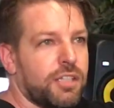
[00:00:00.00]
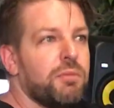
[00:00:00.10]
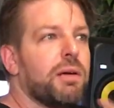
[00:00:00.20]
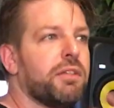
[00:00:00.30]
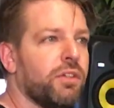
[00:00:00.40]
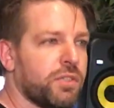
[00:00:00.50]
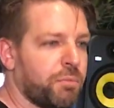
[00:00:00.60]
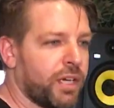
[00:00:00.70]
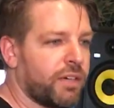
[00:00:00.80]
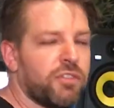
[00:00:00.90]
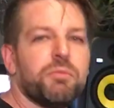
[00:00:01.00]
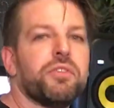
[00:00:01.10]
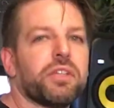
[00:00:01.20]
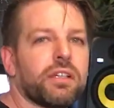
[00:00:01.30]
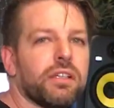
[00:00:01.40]
to be able to use it better for
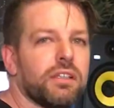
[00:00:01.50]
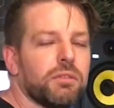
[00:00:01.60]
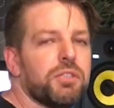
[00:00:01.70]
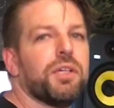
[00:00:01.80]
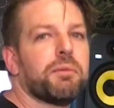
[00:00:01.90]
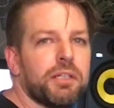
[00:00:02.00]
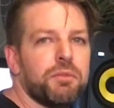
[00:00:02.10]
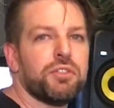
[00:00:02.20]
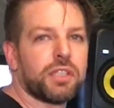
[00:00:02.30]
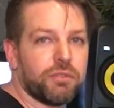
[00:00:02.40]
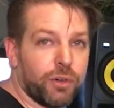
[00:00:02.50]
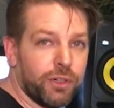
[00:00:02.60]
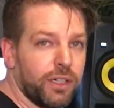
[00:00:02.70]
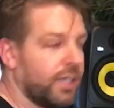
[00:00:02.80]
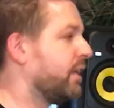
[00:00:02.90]
music, which is what I'm going to be using it
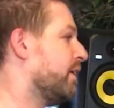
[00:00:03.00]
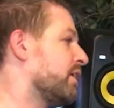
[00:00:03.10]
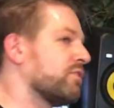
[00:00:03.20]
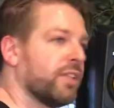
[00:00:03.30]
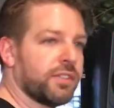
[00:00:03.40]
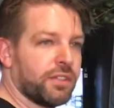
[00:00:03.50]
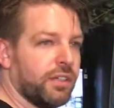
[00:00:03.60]
for. So that's